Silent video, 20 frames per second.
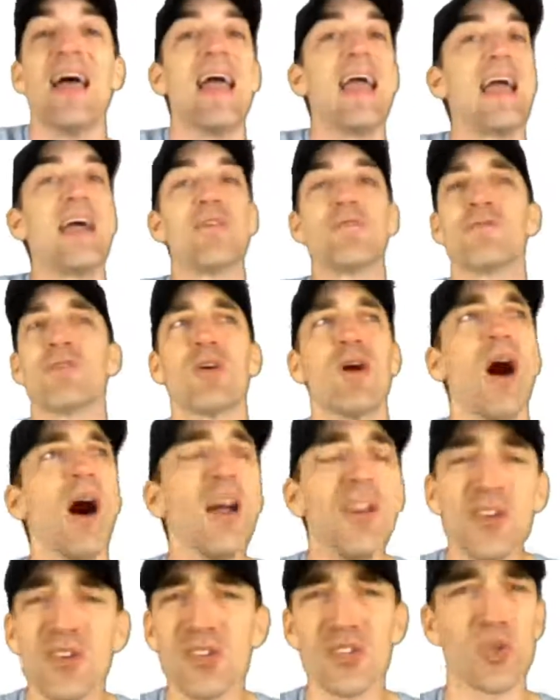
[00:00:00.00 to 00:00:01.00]
And for
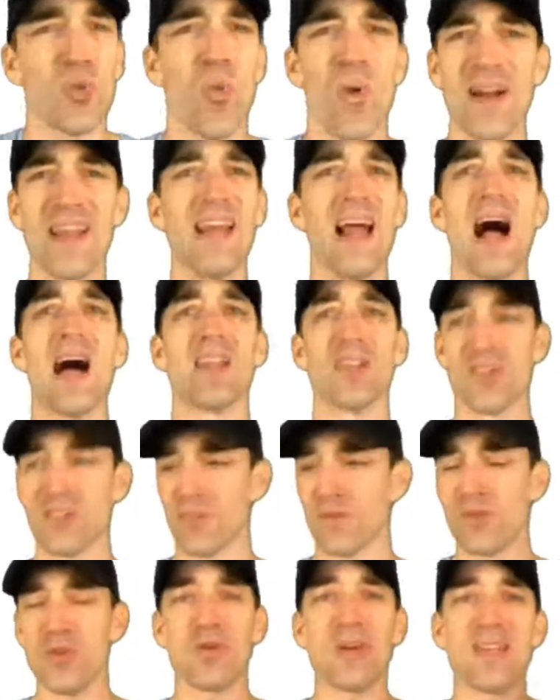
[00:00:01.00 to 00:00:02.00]
under $20,
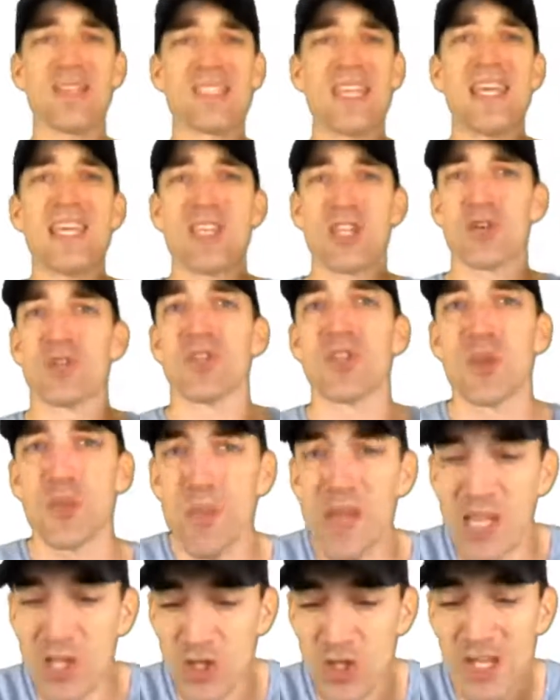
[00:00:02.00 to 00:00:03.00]
if you can take your
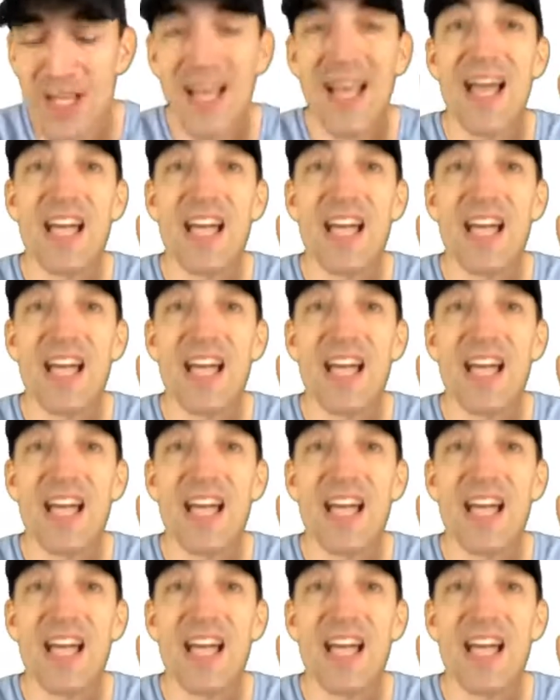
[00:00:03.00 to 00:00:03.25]
speech